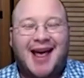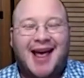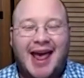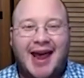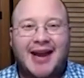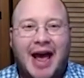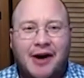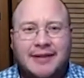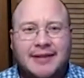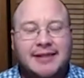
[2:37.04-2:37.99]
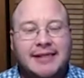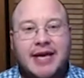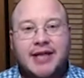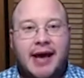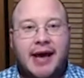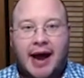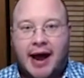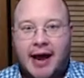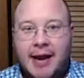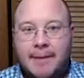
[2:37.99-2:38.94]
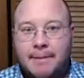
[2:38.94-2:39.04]
And I like to say that
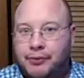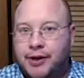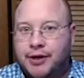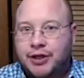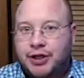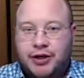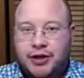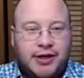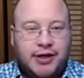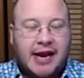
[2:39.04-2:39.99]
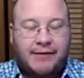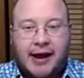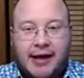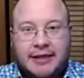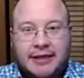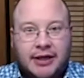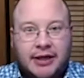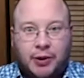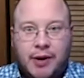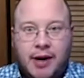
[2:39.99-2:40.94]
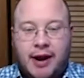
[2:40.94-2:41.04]
I bridge the advising and the
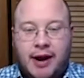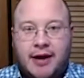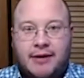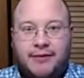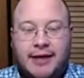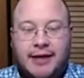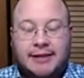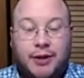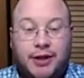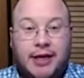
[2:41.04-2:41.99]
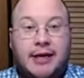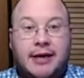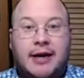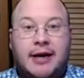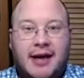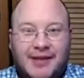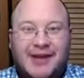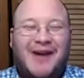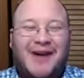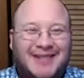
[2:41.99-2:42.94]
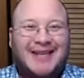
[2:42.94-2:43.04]
career end of things within the
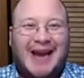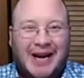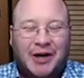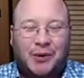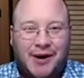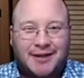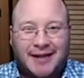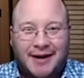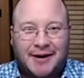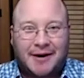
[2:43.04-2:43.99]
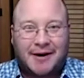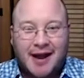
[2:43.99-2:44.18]
Advising and Career Center.